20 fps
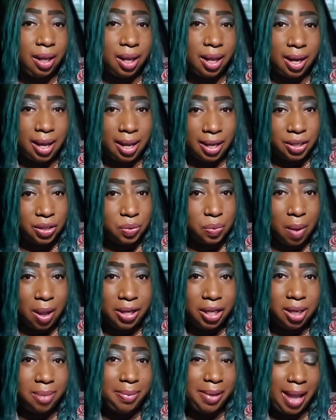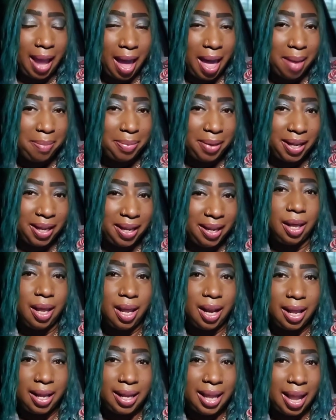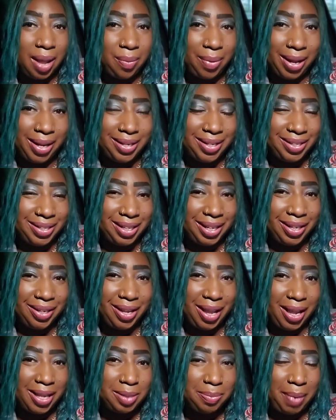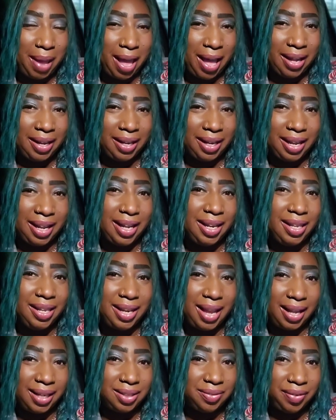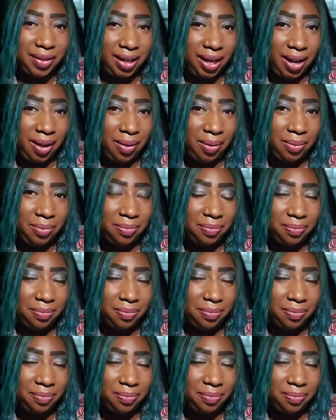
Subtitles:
And I just want you to be happy. And I can't wait to see you guys back in the next video.